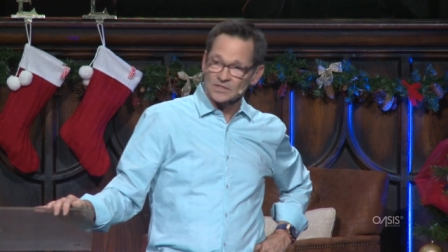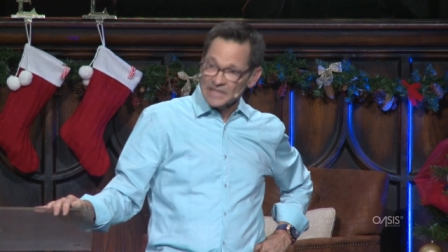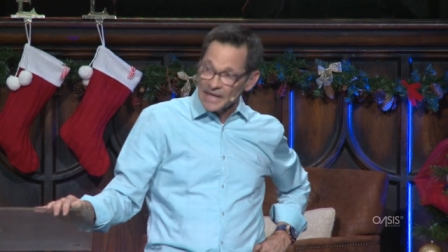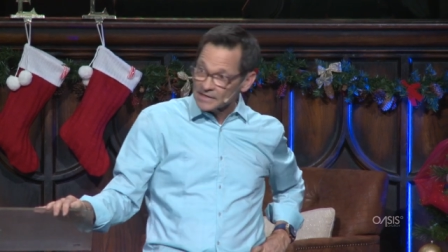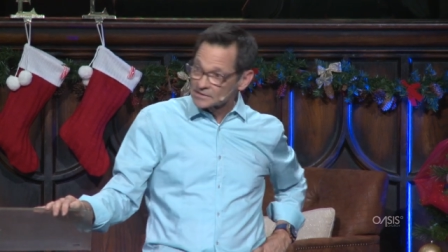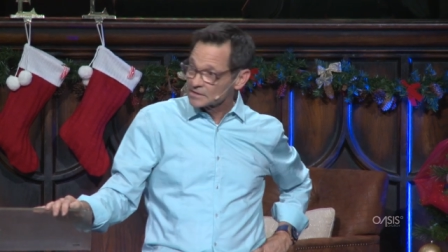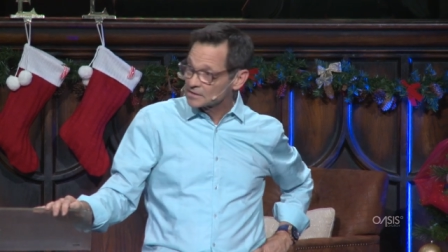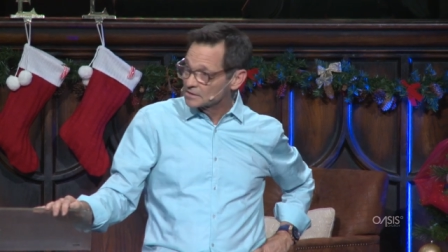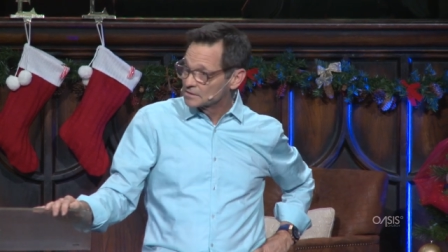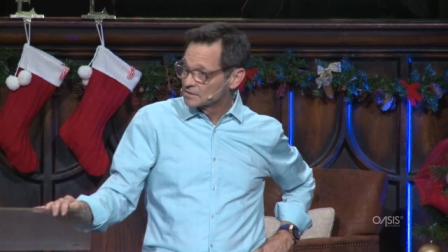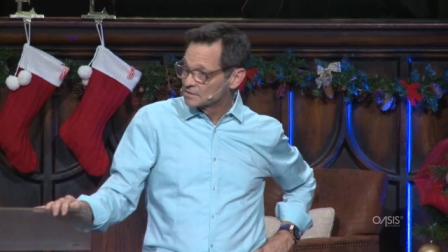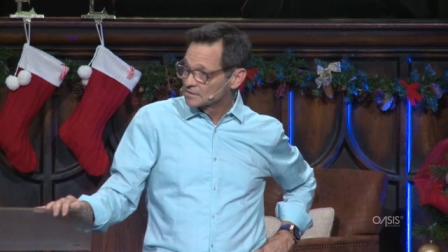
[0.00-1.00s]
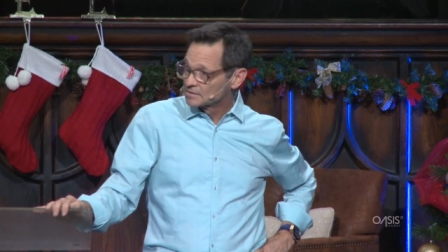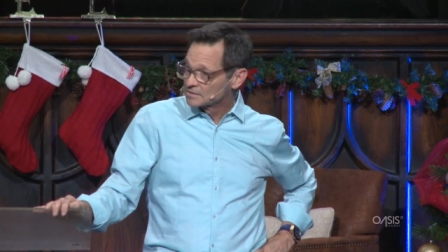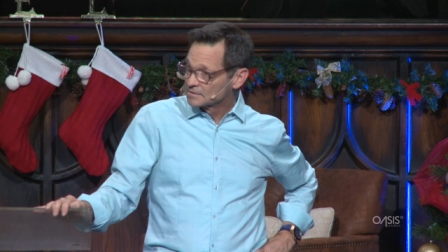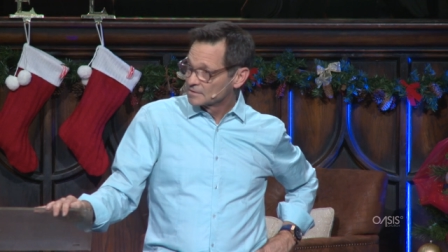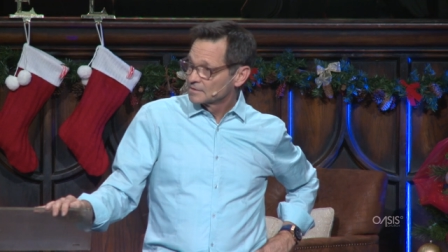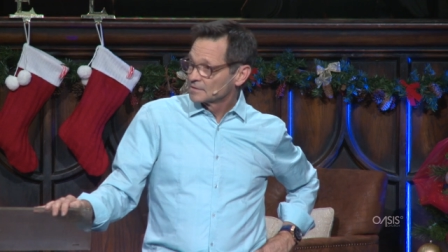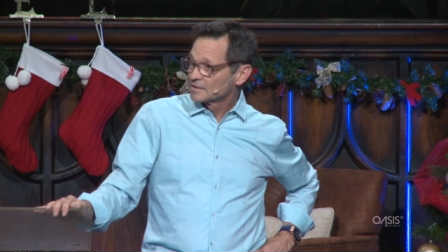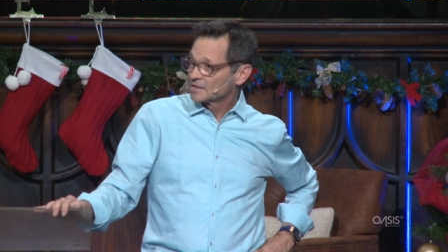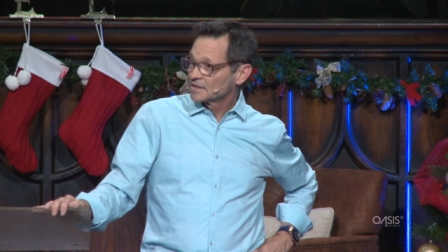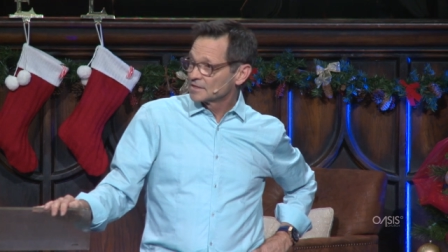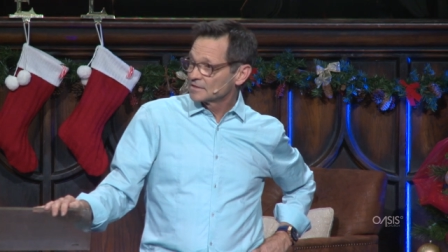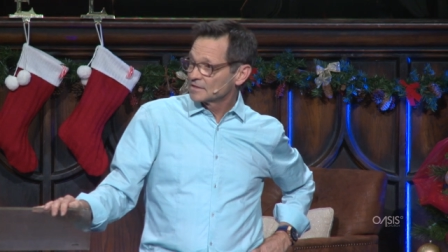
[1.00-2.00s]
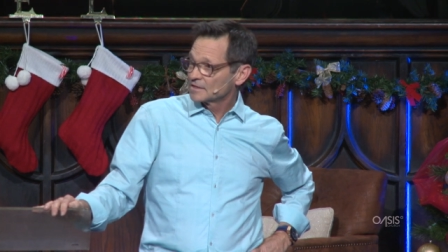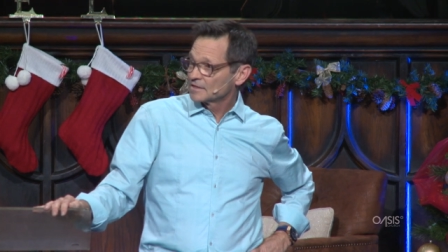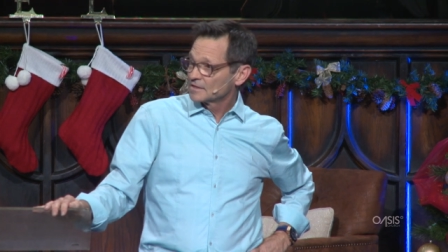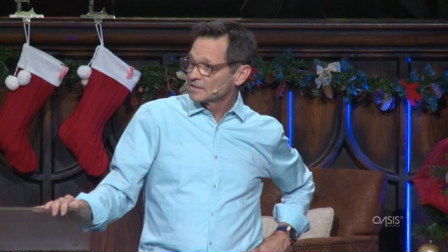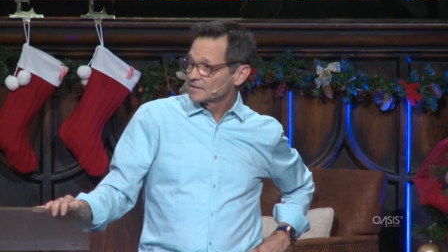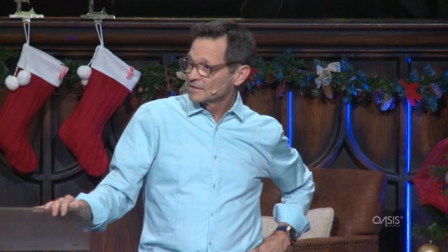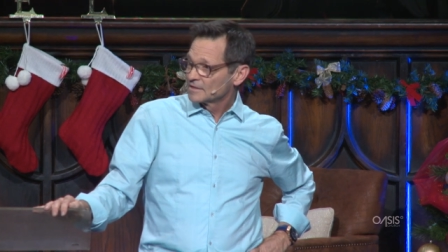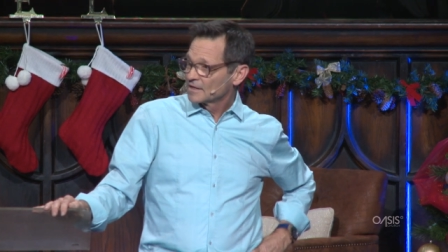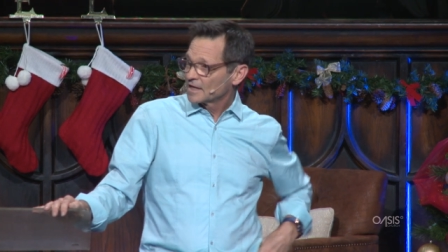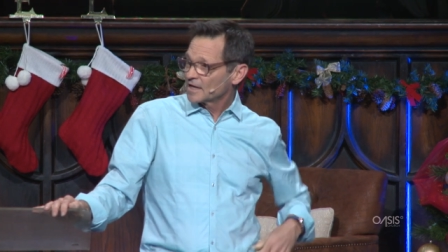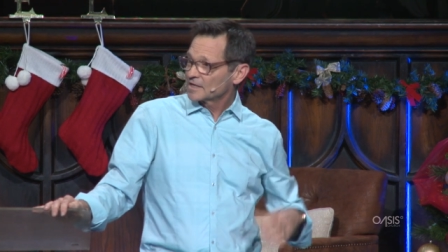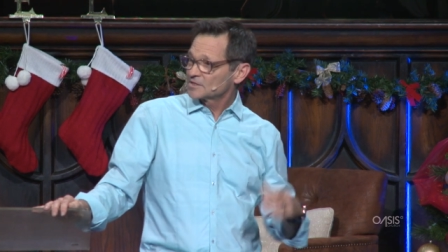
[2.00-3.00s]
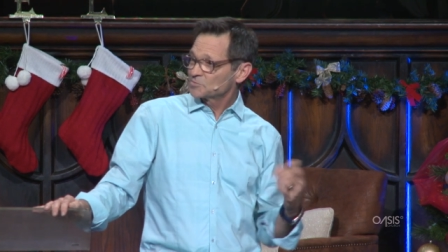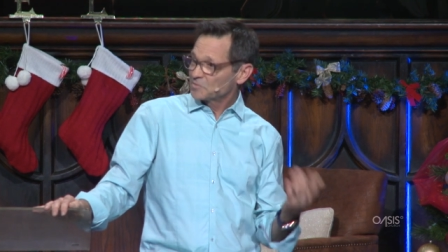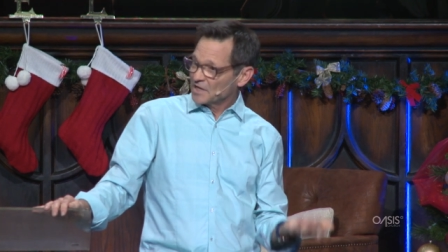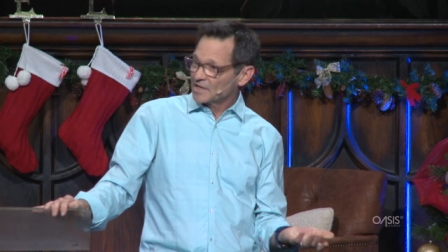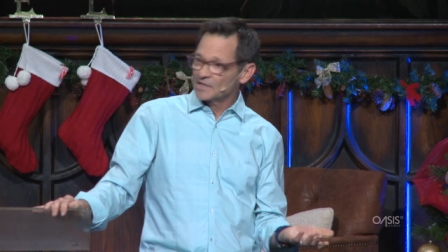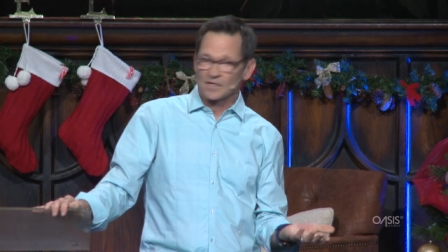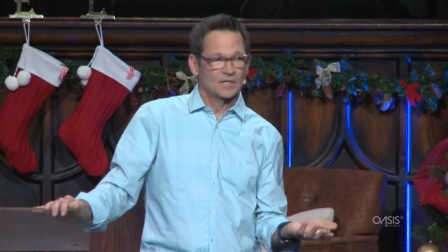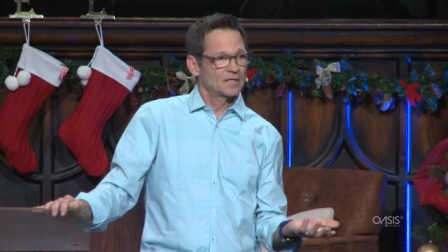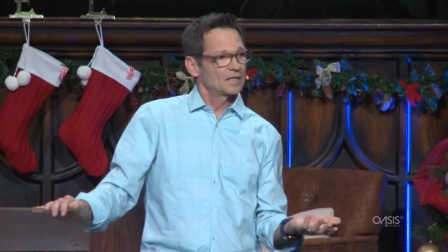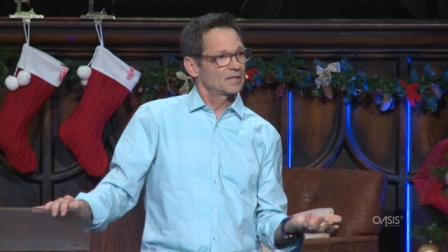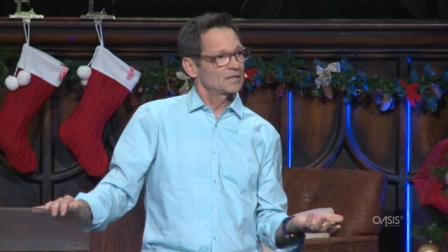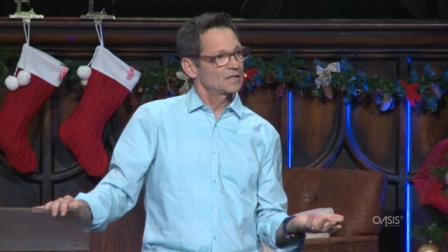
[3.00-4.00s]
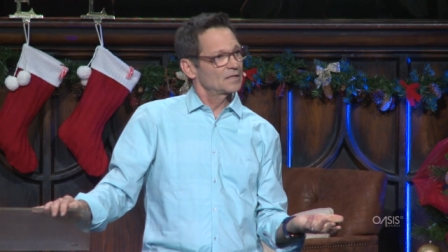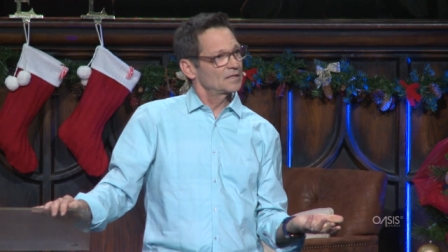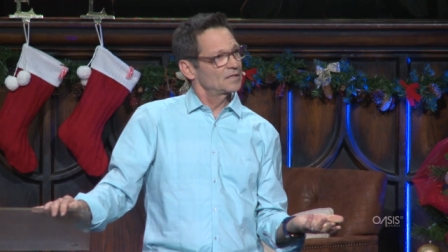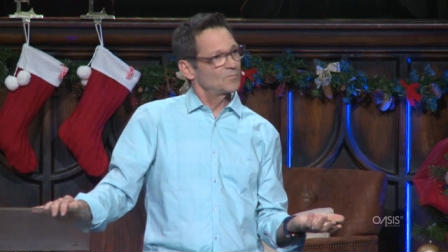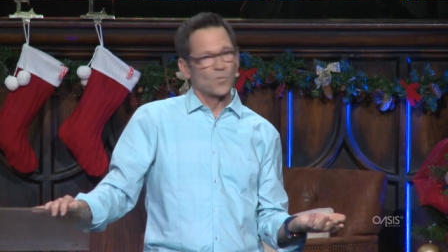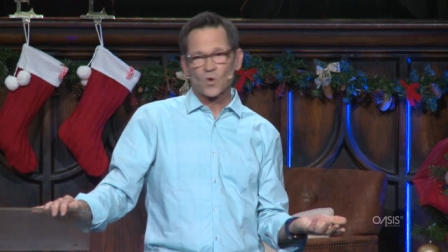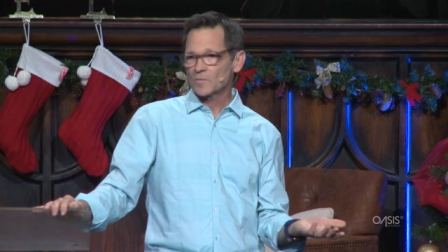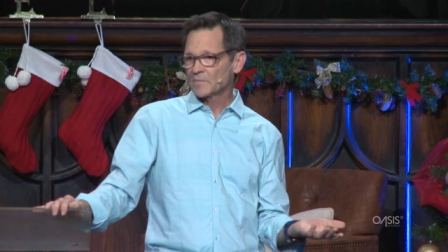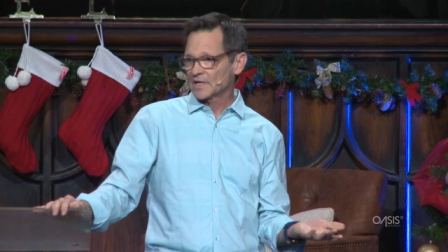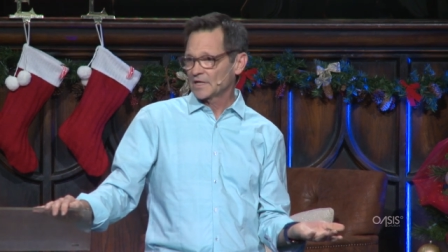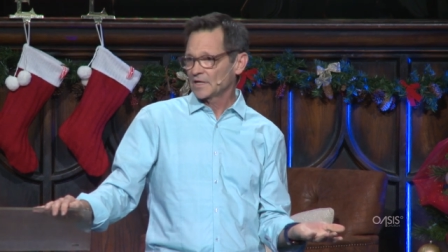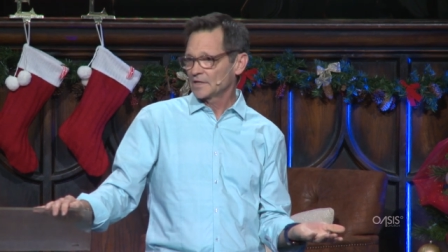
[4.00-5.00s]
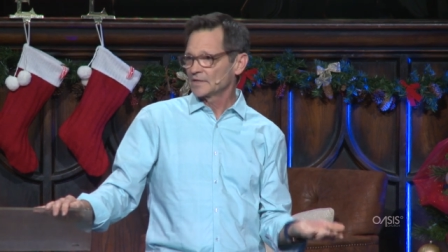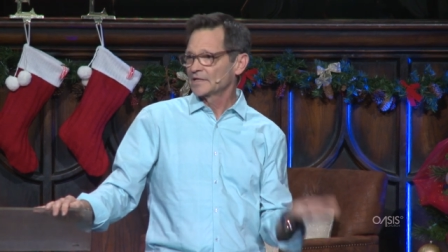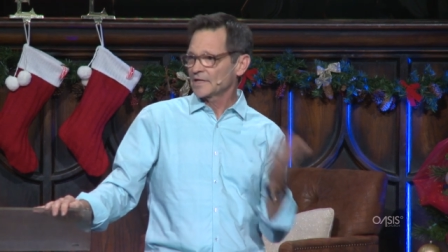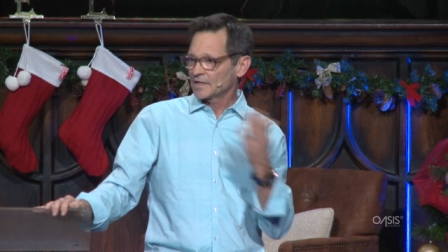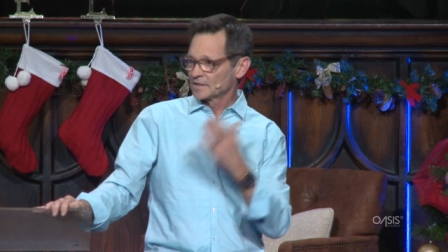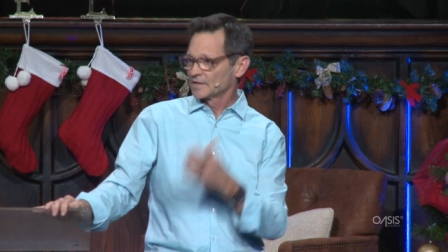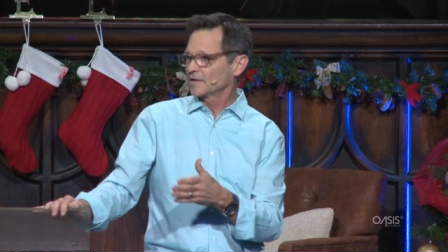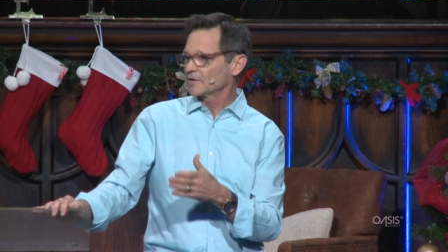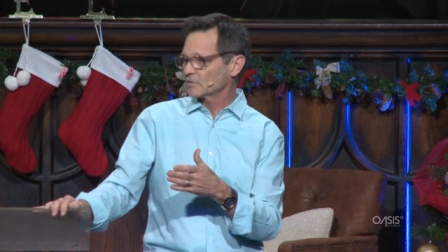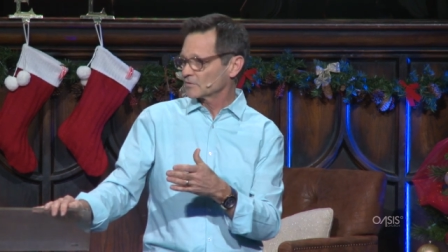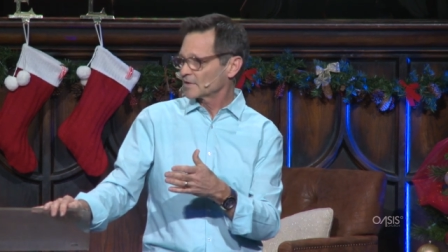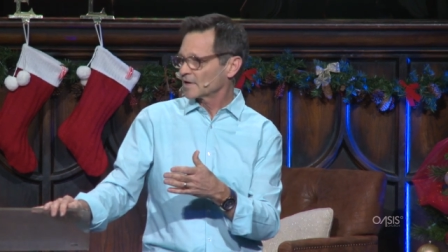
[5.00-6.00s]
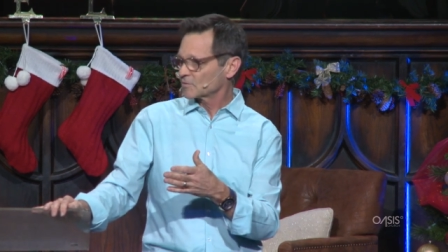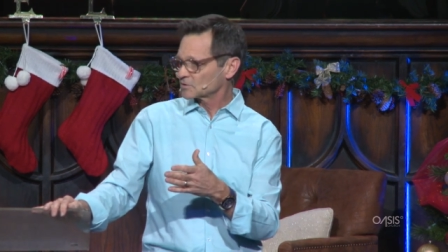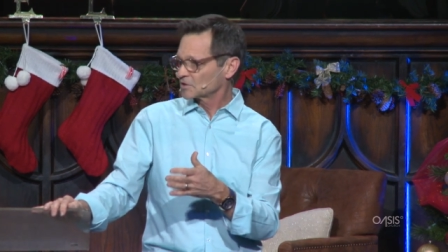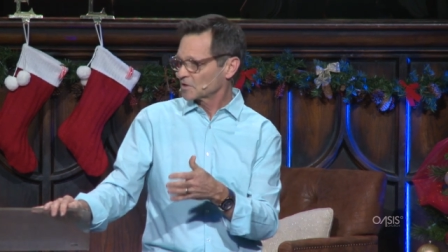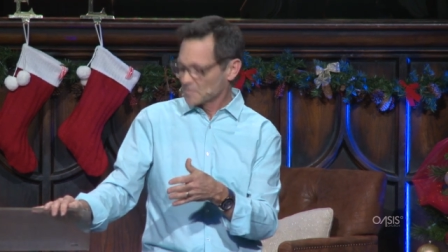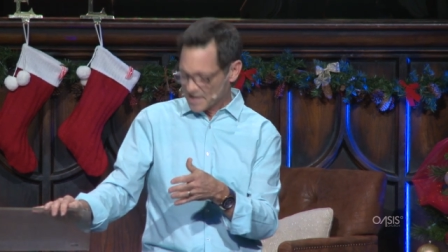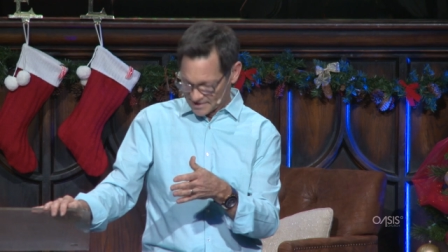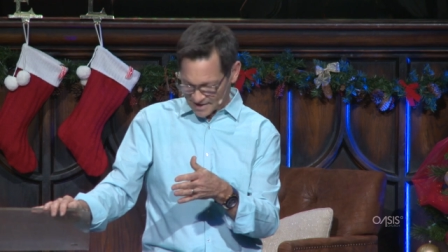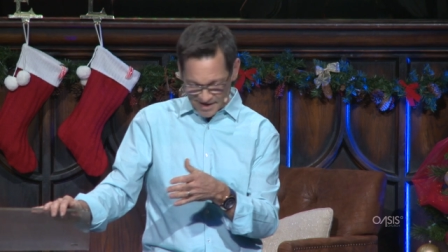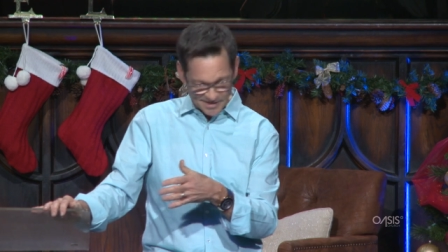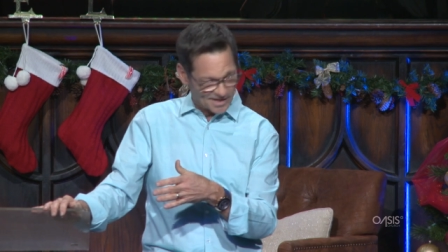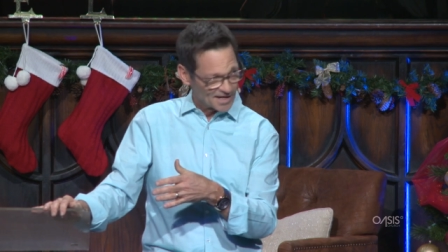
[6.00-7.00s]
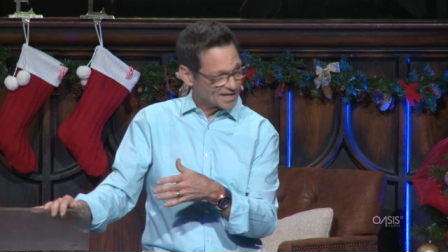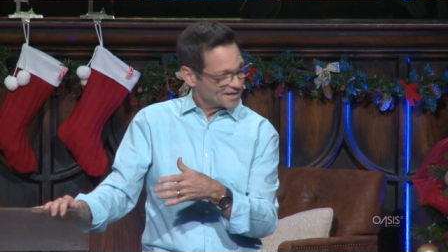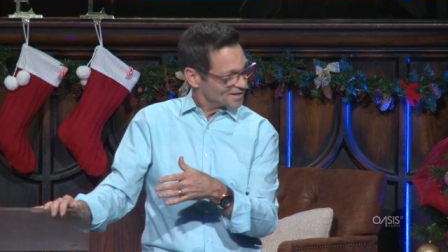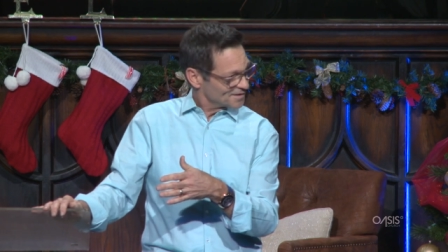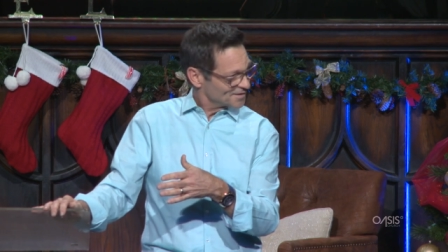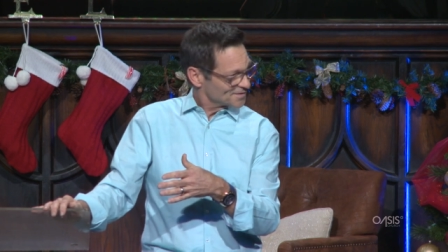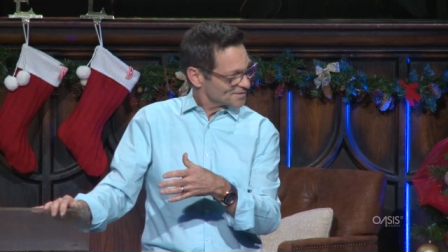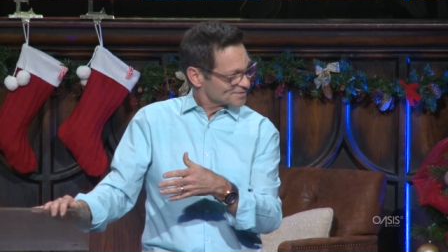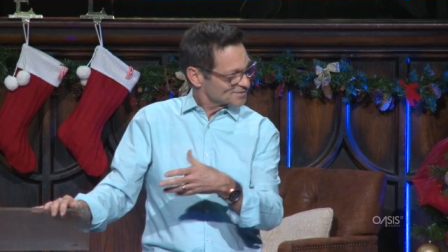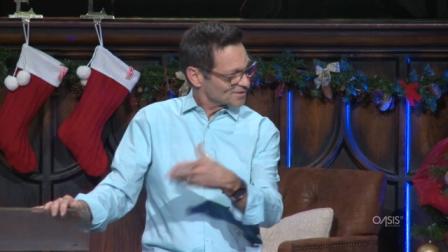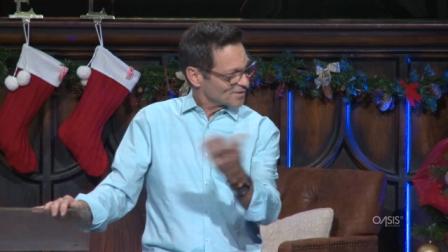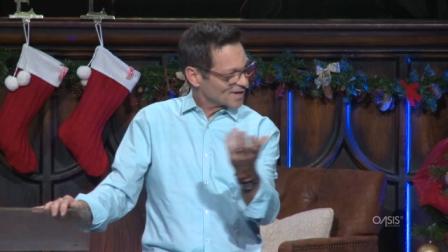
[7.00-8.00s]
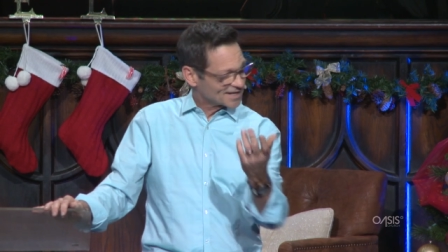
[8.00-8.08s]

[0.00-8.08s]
a taxi, and uh, I spent more money getting there than I was going to make that day so I